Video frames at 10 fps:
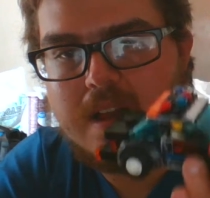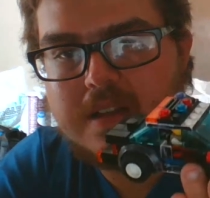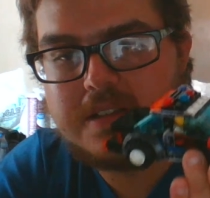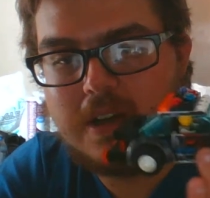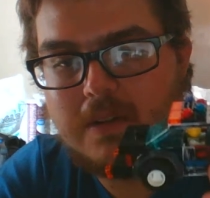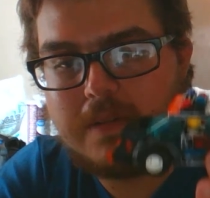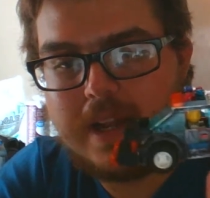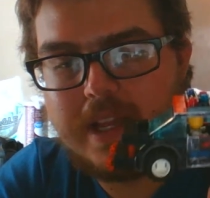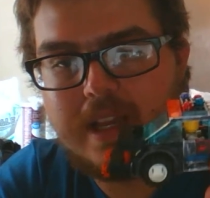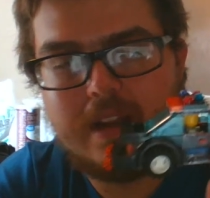So
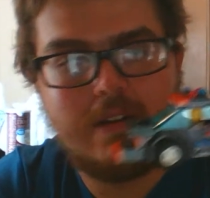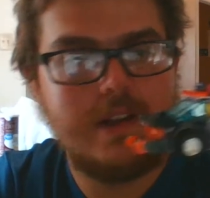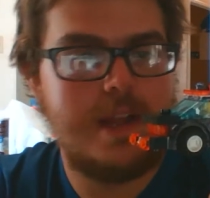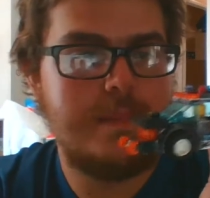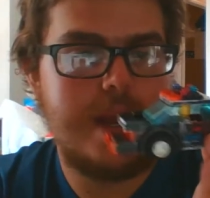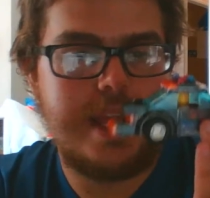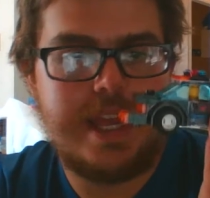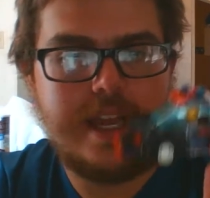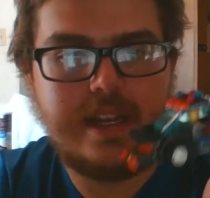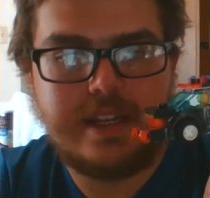right here in my
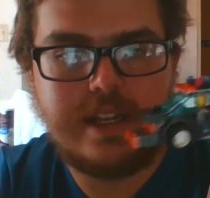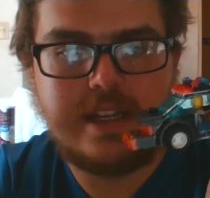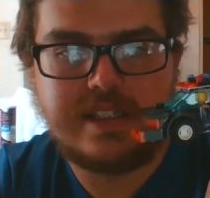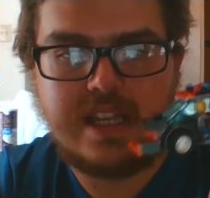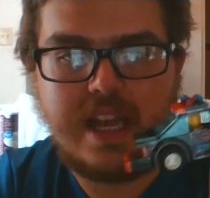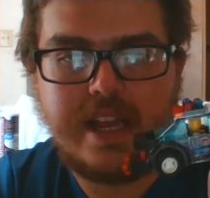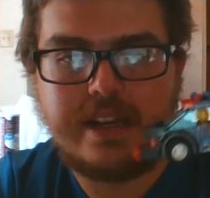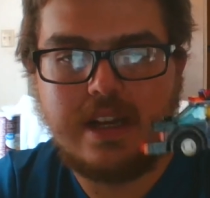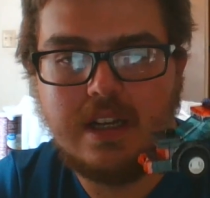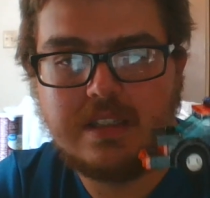hand is a
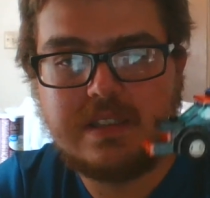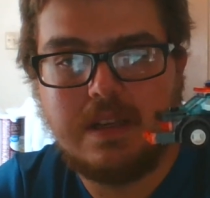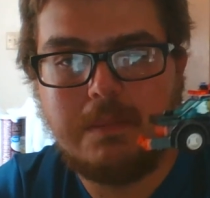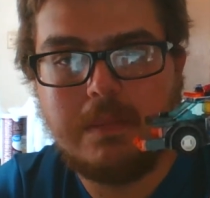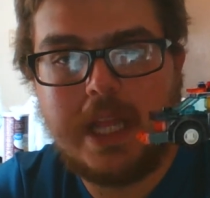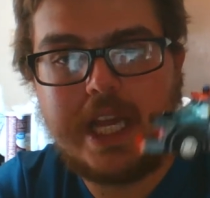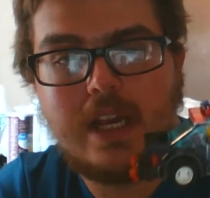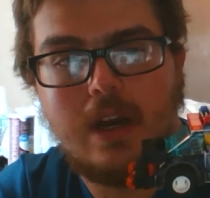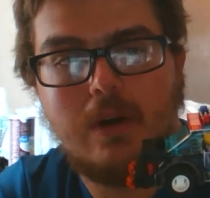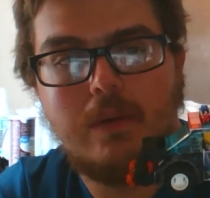custom
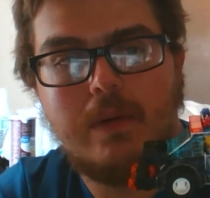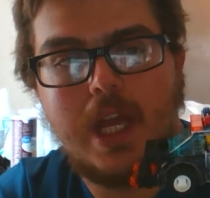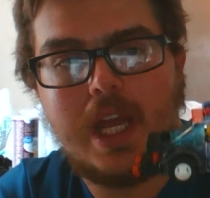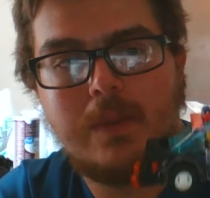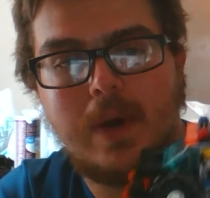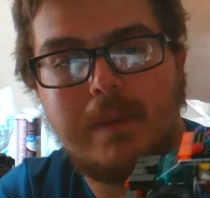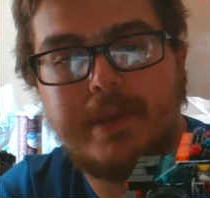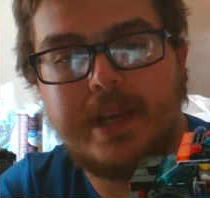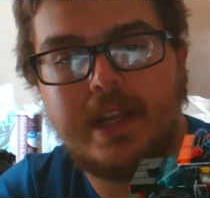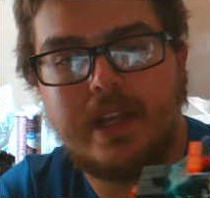Lego
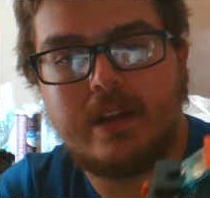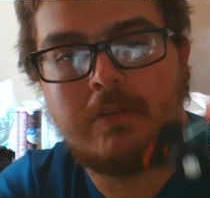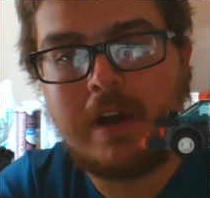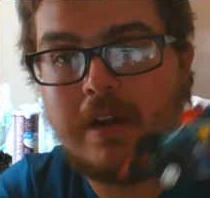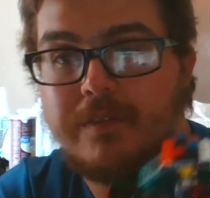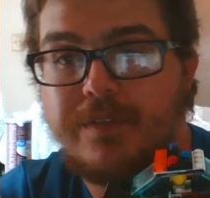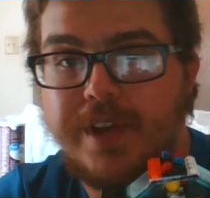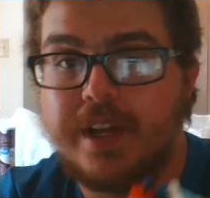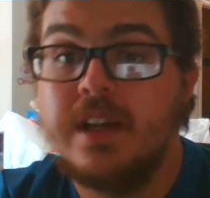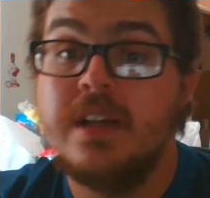NYPD Crown Vic.